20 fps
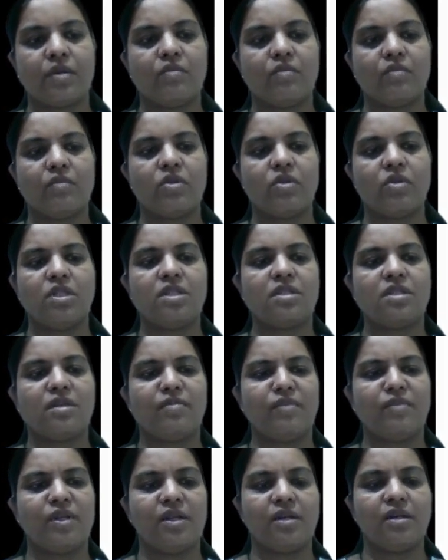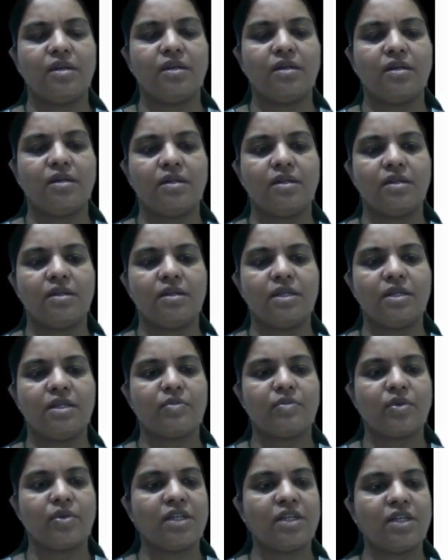Project summary. This
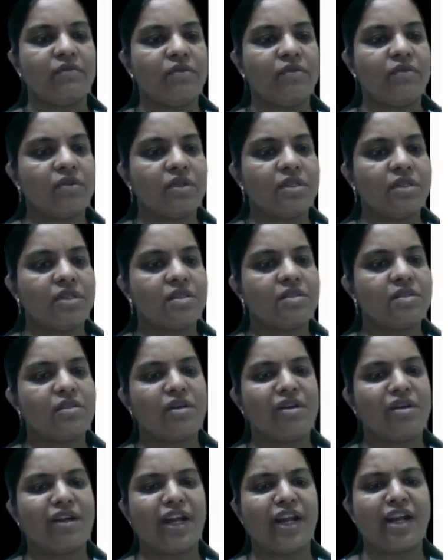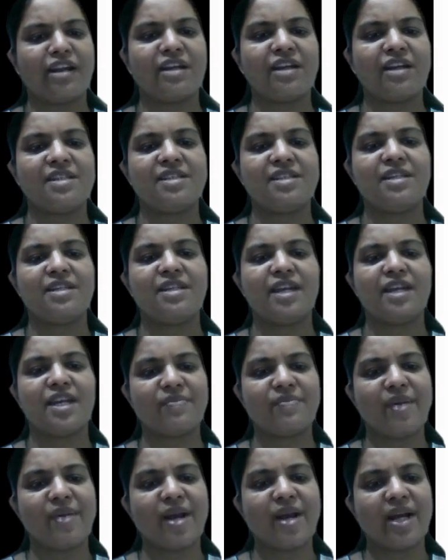project focuses on analyzing Yes
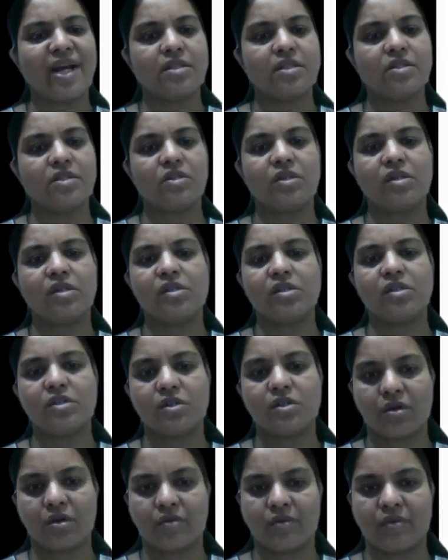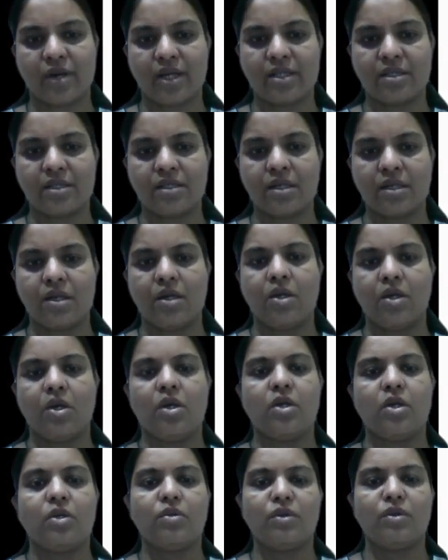Bank historical stock price
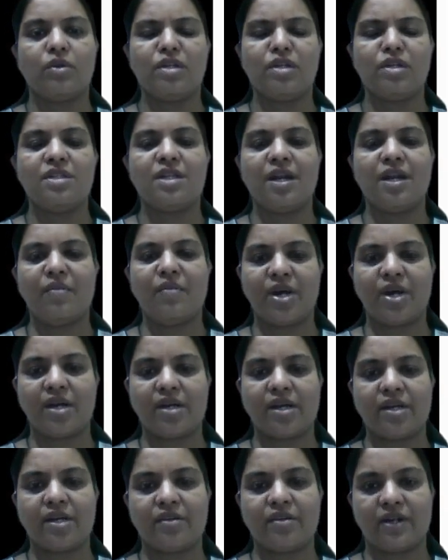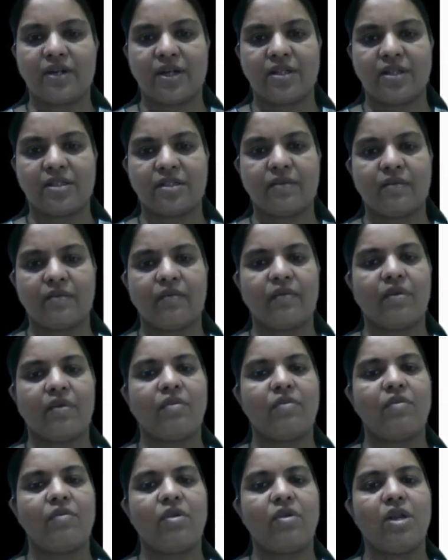to understand market trends,
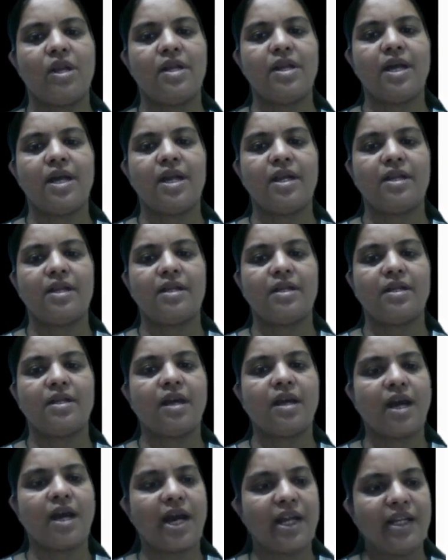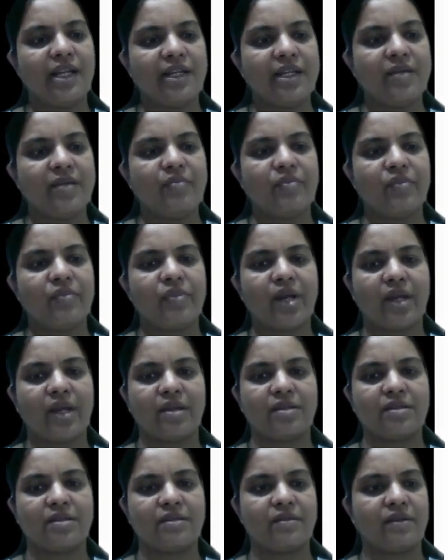volatility, and key
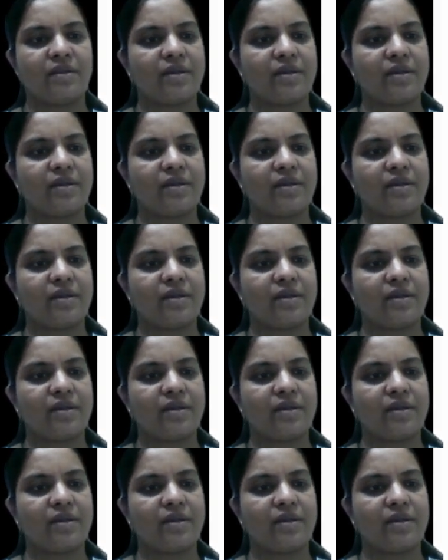price